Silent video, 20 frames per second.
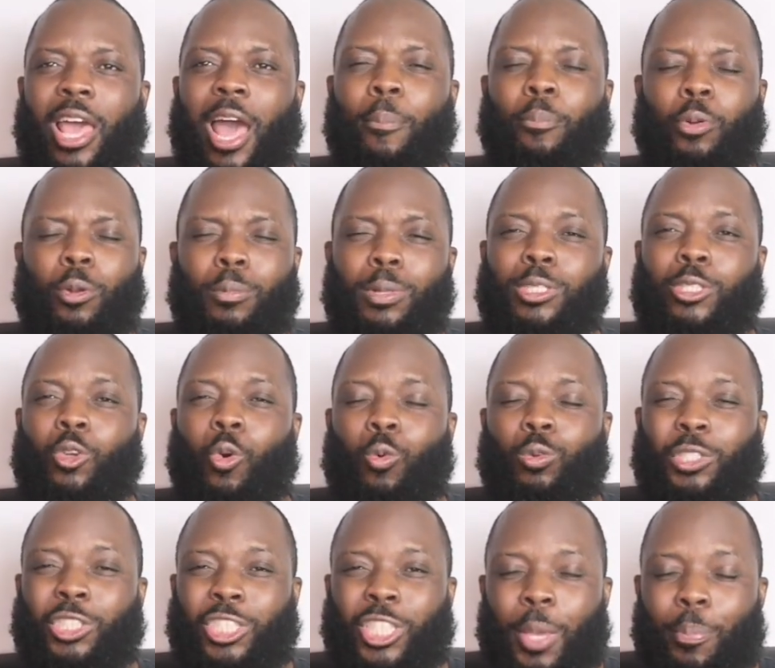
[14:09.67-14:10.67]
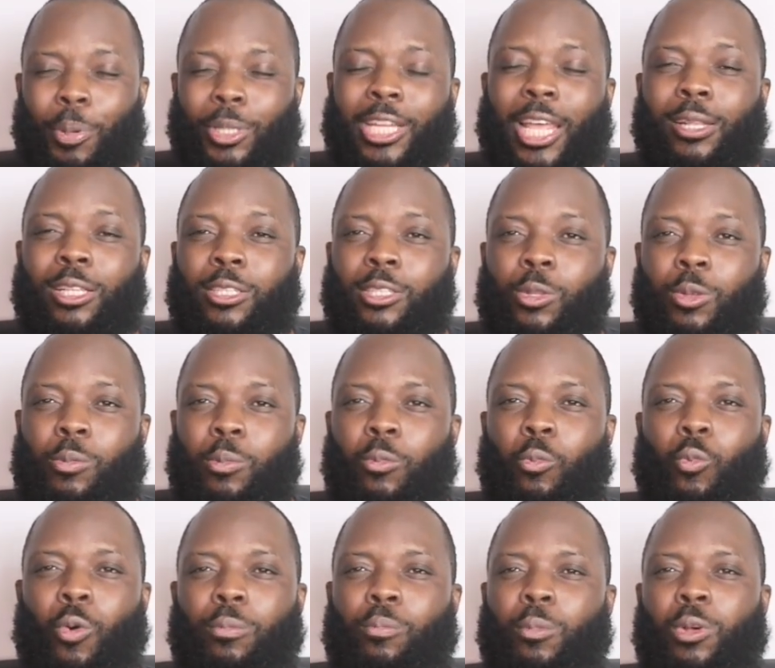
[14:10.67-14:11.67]
Our problems go deeper than
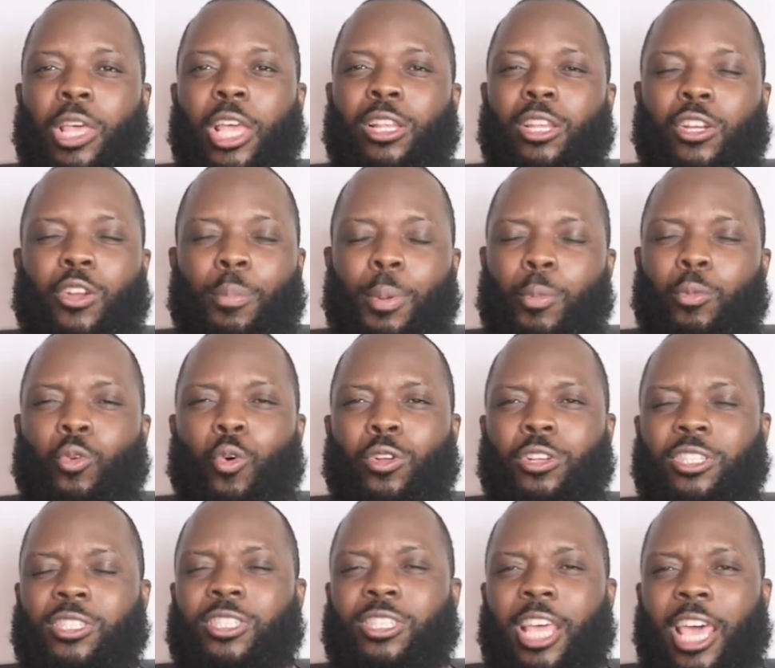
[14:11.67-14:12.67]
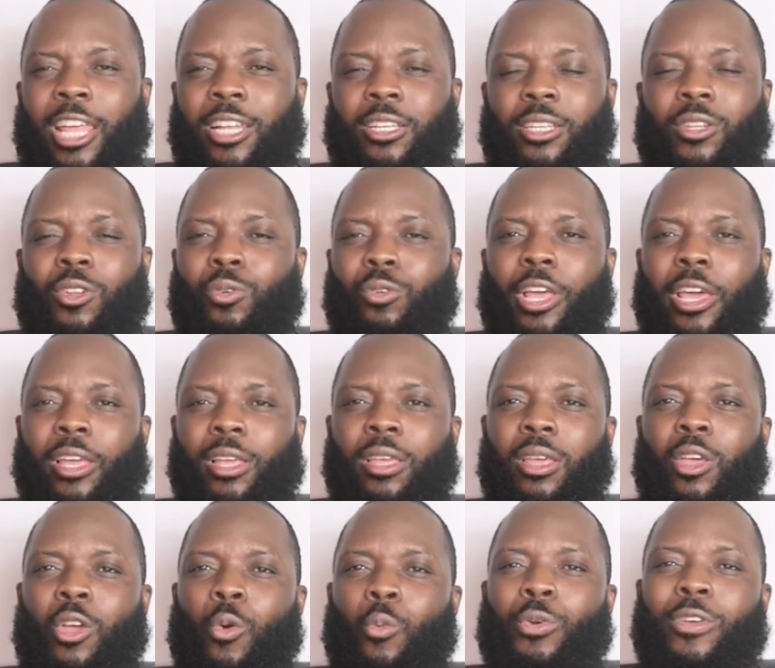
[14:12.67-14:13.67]
what a lot of people understand, you know, like
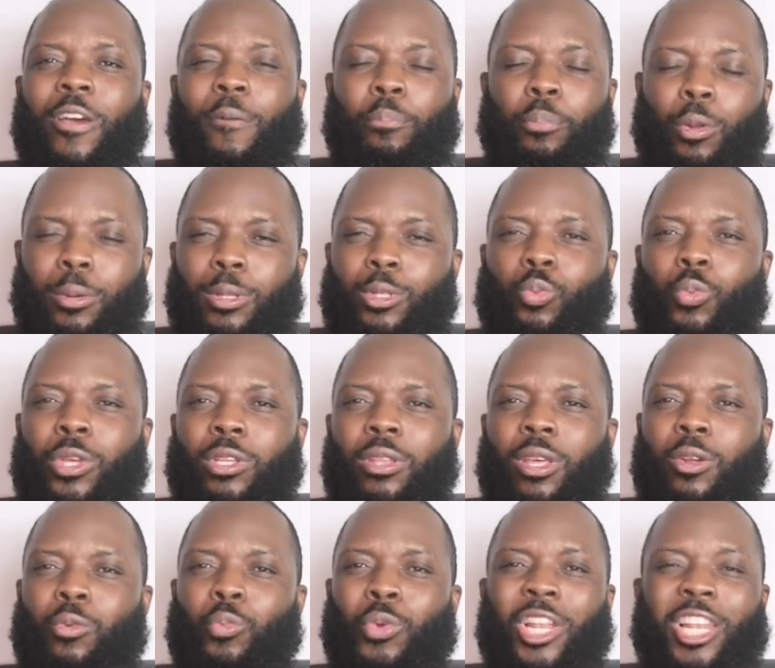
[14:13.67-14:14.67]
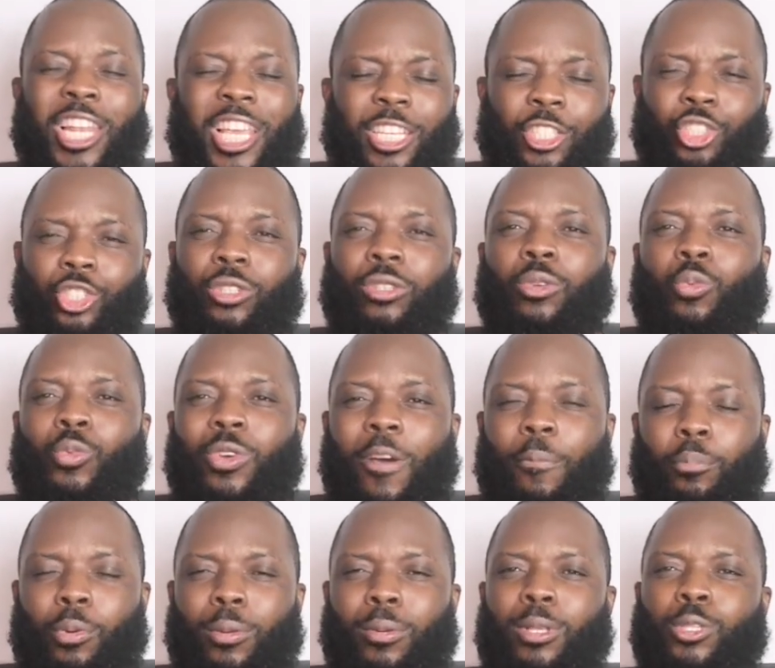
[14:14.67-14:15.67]
we have problems with religion, we
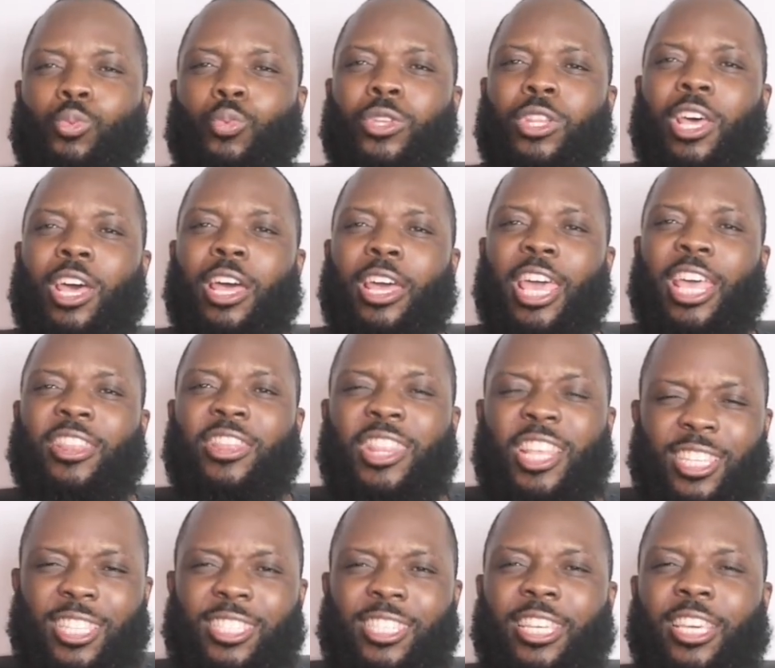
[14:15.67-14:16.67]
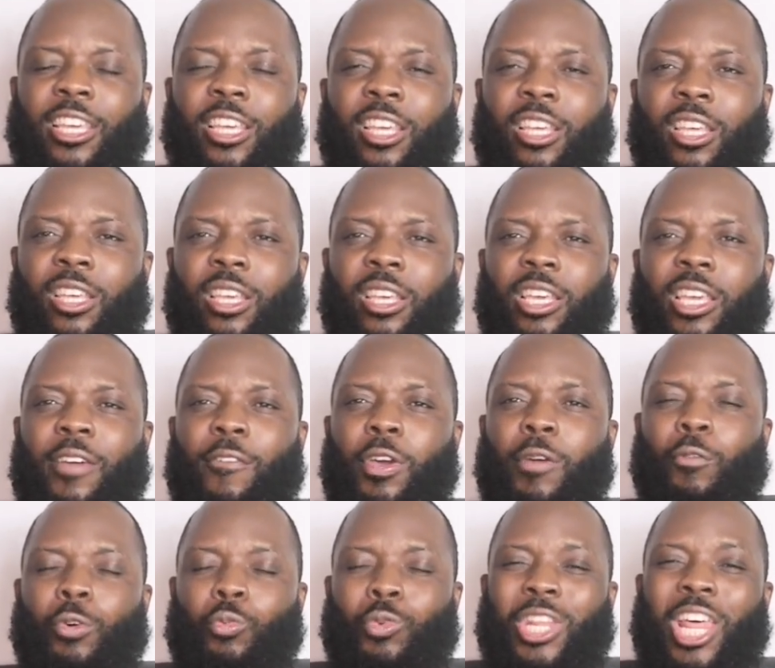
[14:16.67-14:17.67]
have problems with our ethnicity,
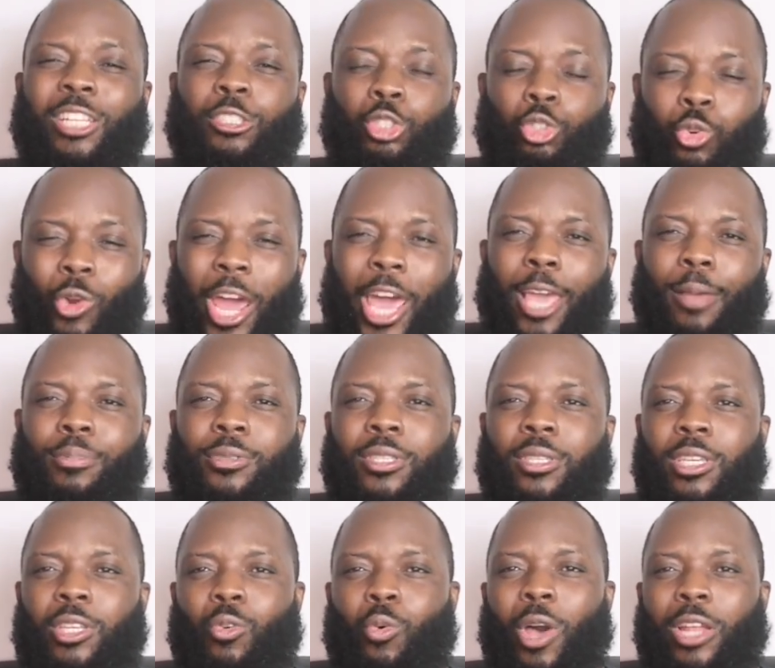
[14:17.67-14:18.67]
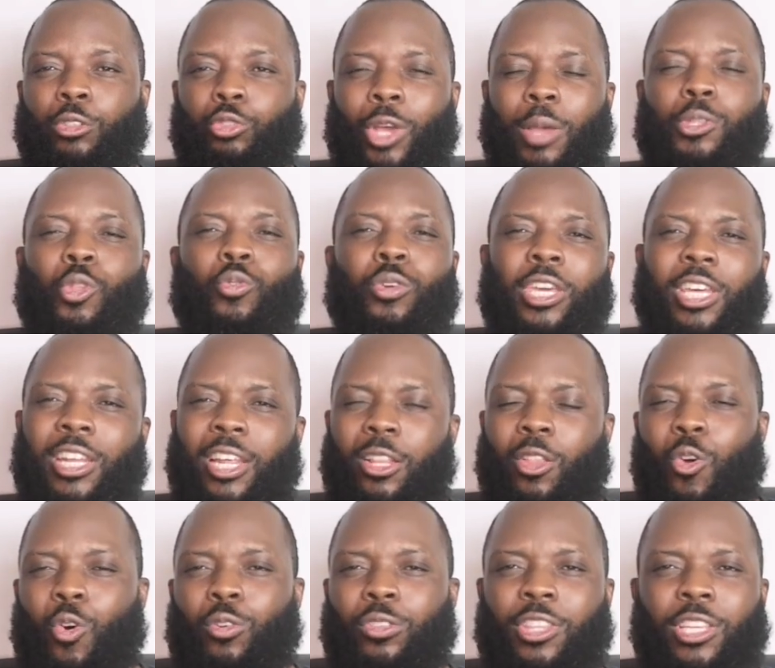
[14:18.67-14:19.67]
even with our tribes, you know, our tribes don't get
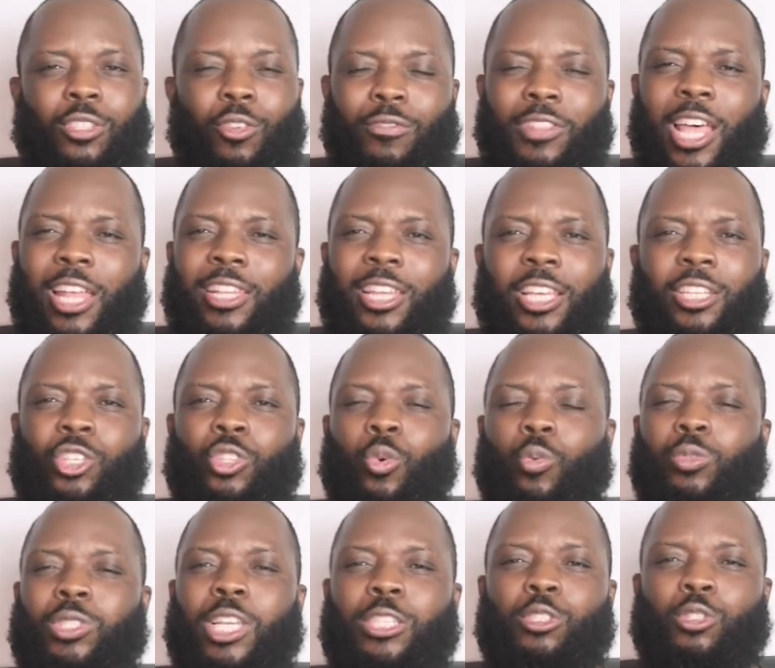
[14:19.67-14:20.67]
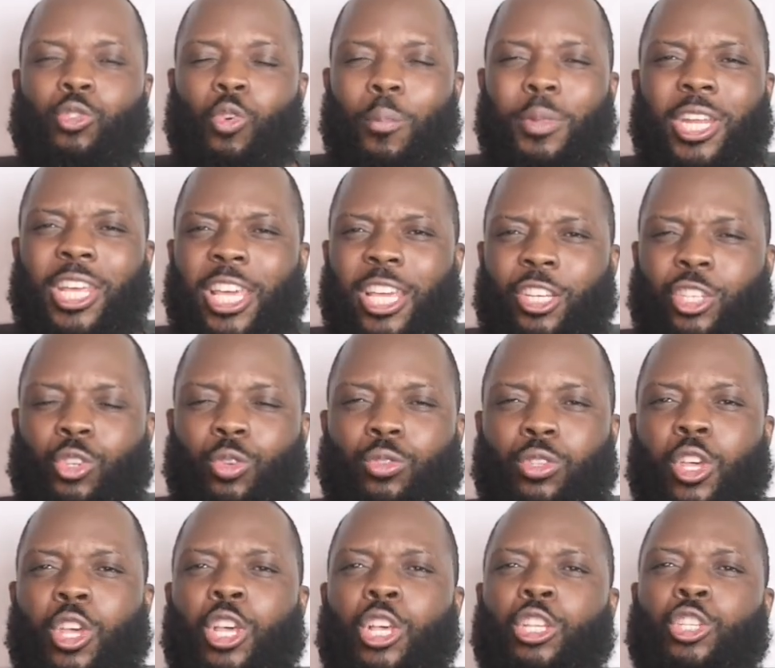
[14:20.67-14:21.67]
along, things of that nature. There's so many
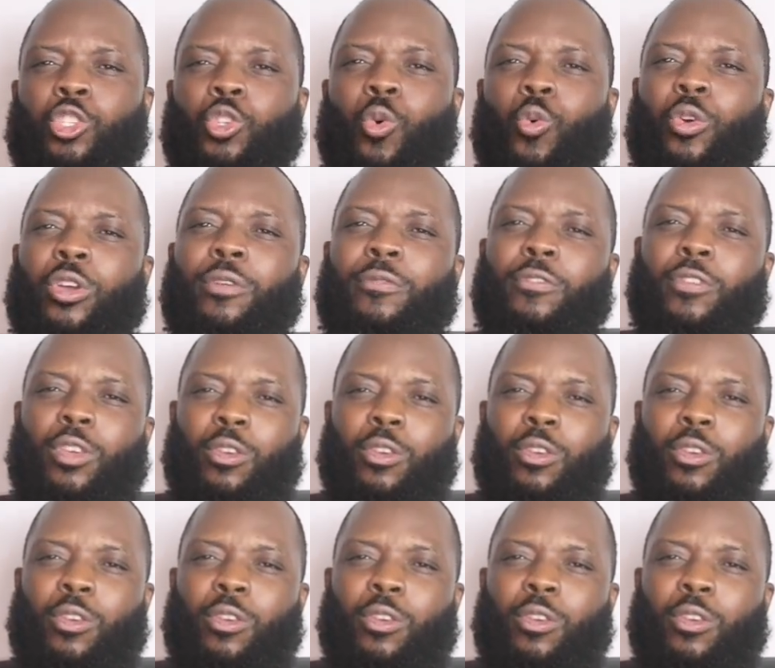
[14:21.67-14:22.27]
issues. So